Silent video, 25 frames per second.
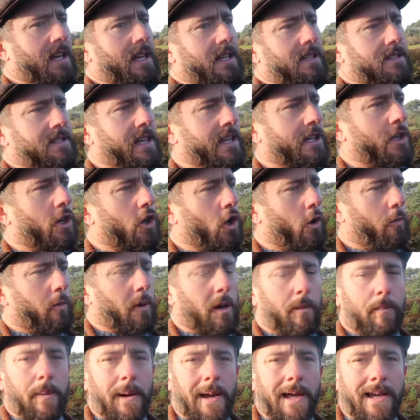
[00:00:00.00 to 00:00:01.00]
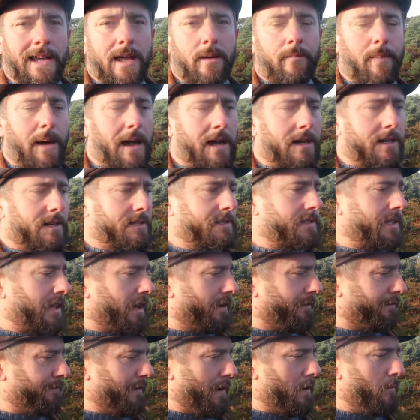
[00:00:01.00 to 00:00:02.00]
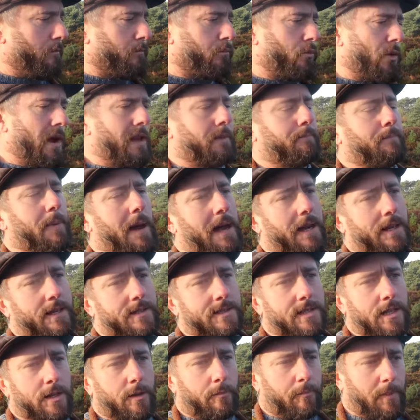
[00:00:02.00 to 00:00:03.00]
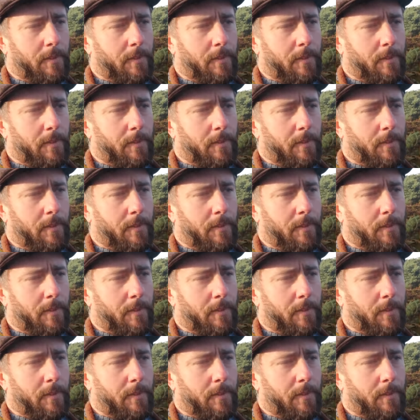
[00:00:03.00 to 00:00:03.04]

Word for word: take a couple of plaggy bags. I've found bread bags are the